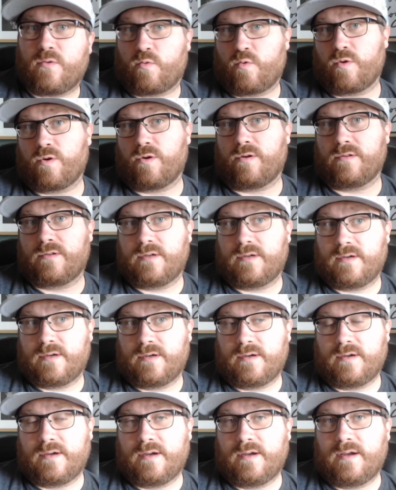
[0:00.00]
world
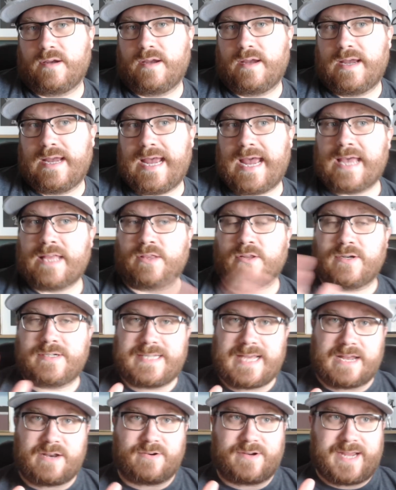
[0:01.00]
and looked
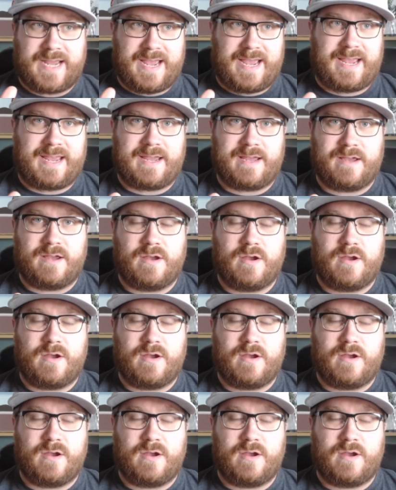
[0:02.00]
at, okay,